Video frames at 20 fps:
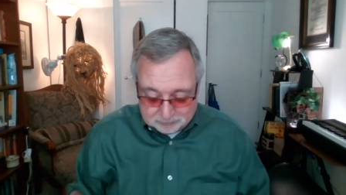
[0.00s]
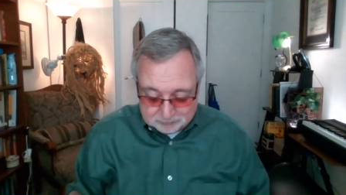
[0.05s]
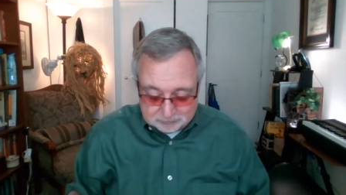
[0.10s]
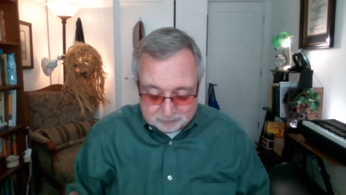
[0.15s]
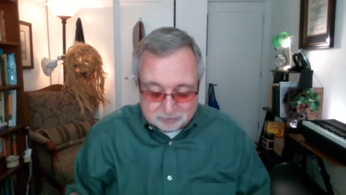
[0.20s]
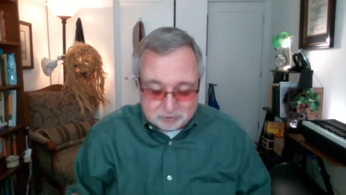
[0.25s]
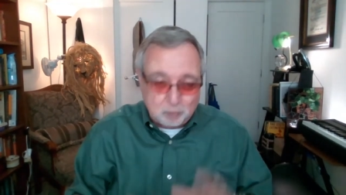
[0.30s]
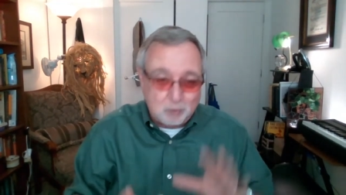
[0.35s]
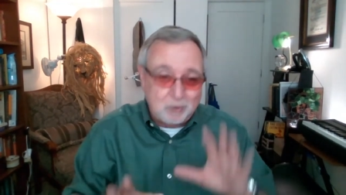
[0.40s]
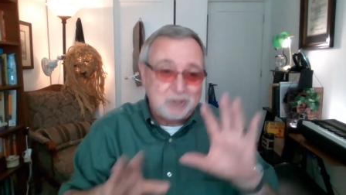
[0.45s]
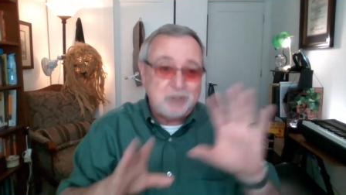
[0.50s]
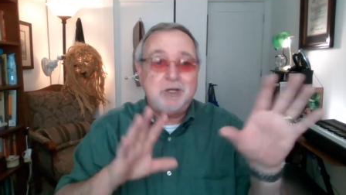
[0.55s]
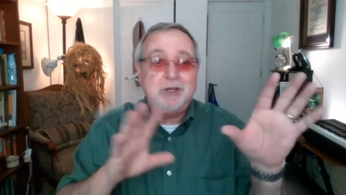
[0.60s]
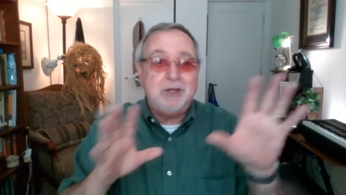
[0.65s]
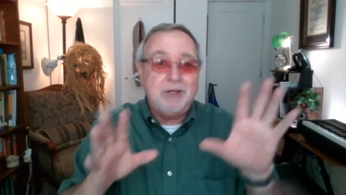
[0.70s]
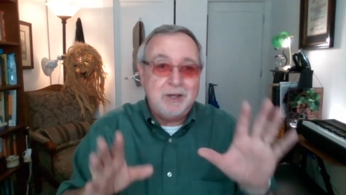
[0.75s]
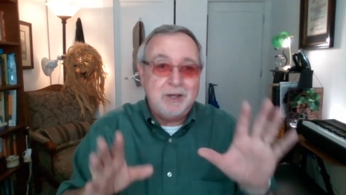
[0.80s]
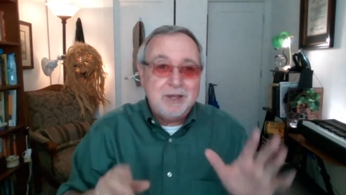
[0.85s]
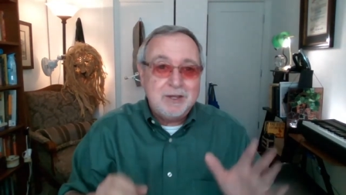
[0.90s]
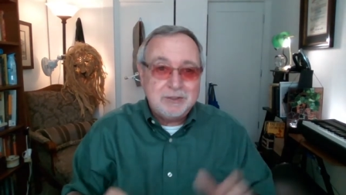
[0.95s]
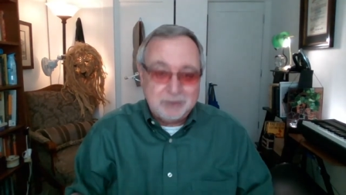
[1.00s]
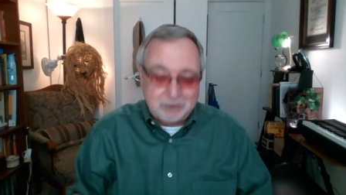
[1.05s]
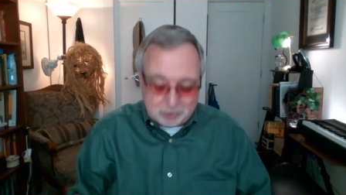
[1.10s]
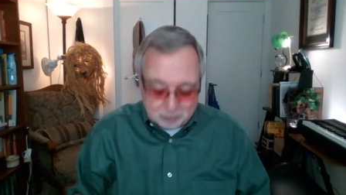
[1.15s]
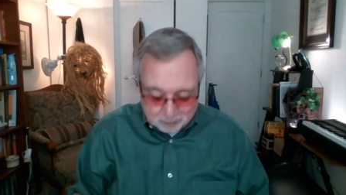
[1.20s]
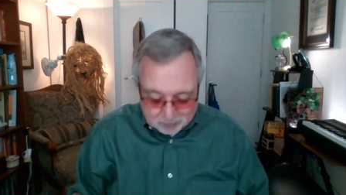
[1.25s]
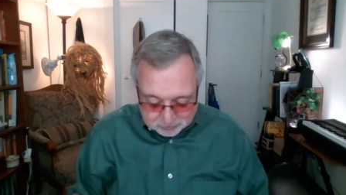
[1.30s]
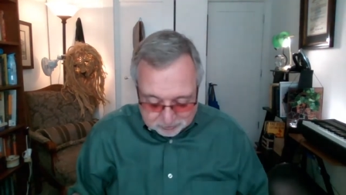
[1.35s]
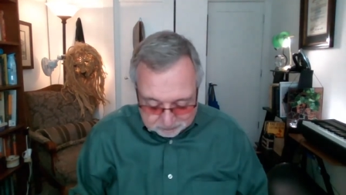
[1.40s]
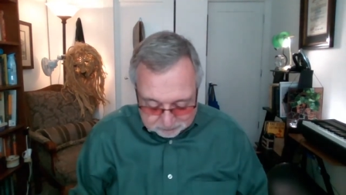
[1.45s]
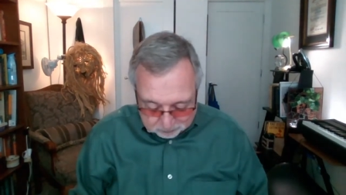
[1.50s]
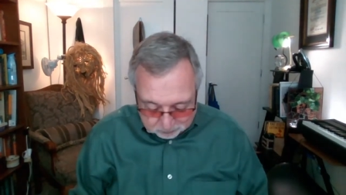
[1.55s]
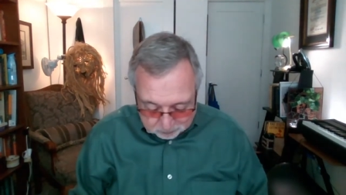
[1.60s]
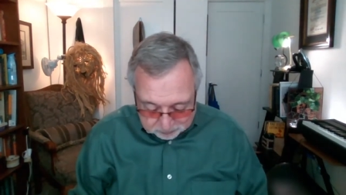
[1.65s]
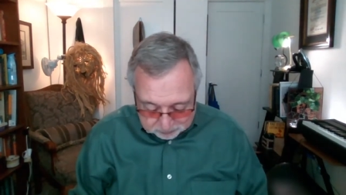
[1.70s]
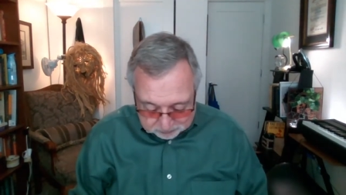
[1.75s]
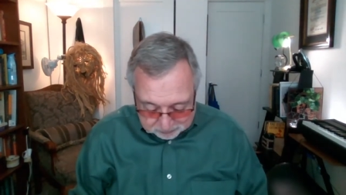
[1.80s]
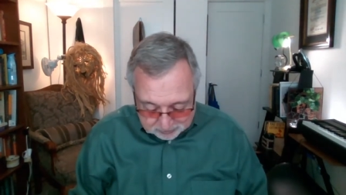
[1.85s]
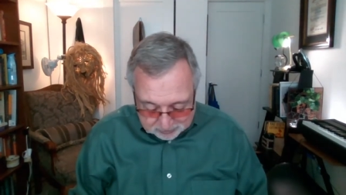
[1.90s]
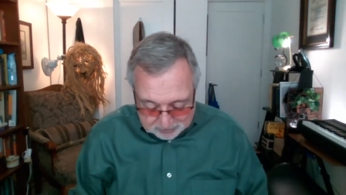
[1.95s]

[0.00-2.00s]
switching situation for us.